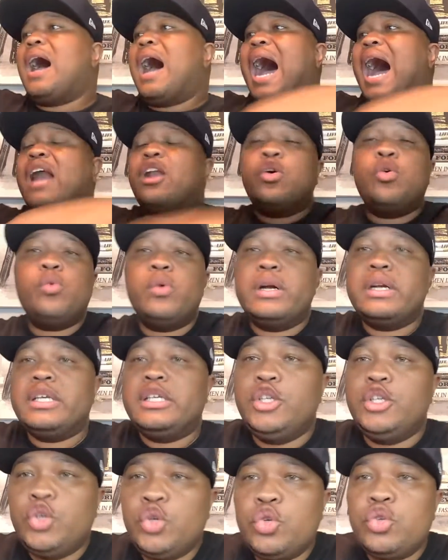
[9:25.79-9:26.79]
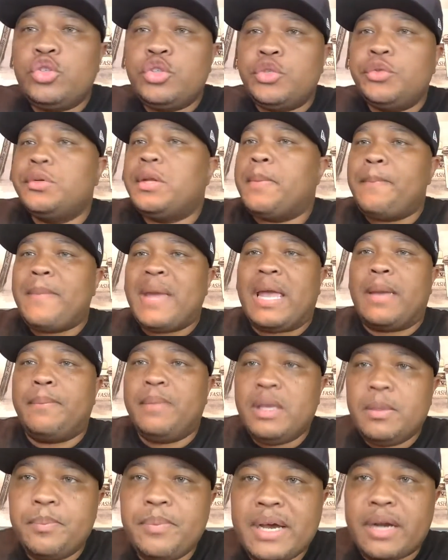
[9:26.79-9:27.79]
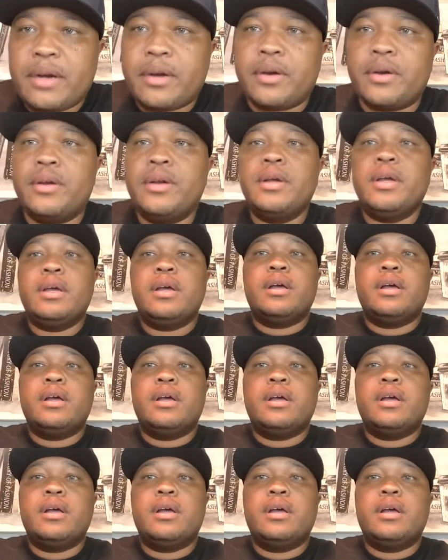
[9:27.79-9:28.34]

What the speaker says: I don't want to use you to make me better.